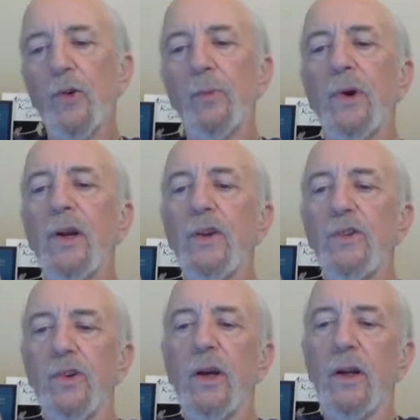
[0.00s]
brings
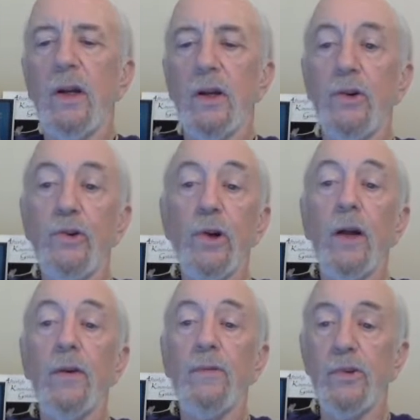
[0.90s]
in your
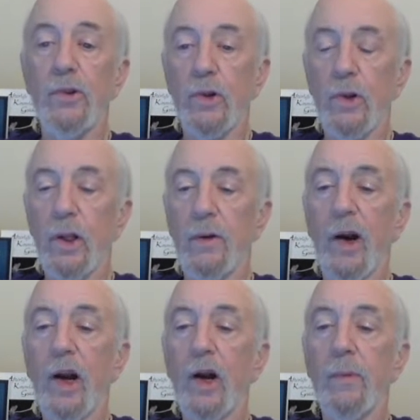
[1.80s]
non-physical
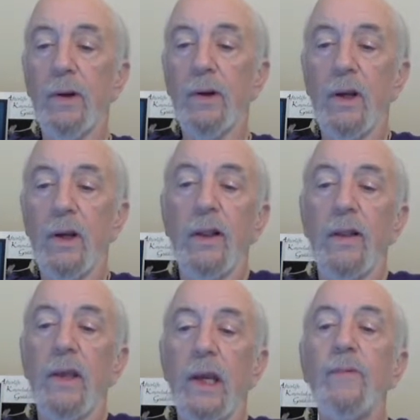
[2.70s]
environment
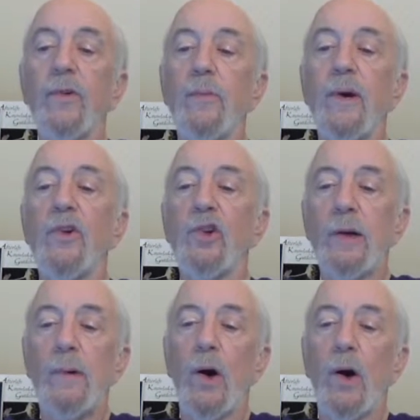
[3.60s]
the information
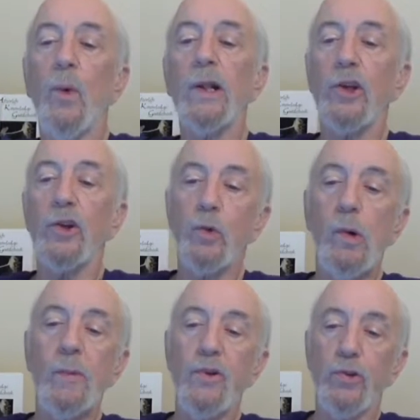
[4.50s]
about what this
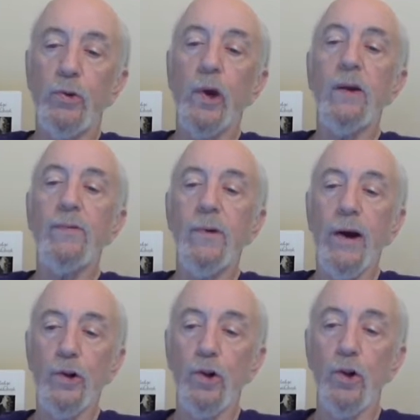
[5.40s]
woman's
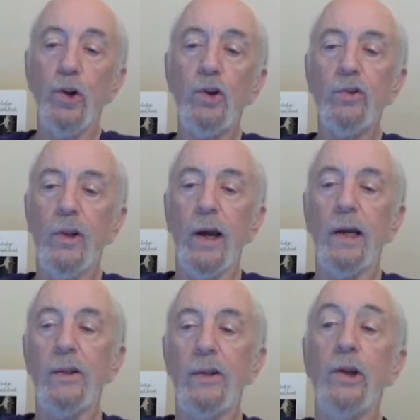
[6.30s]
grandfather looks
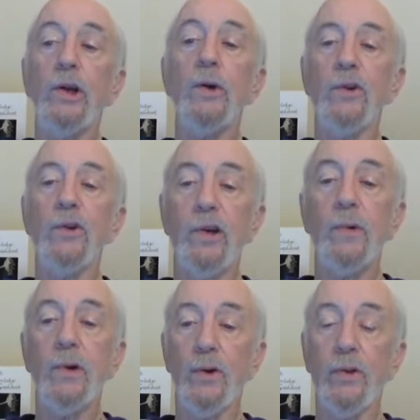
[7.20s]
like, the nearest
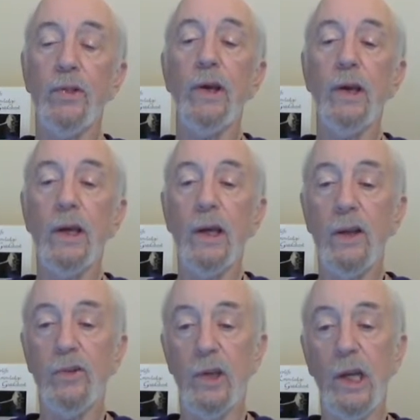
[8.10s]
similar thing
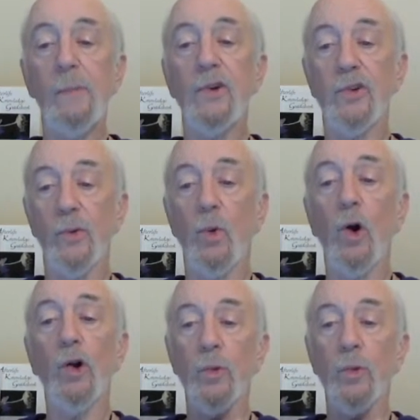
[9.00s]
is the image of Walter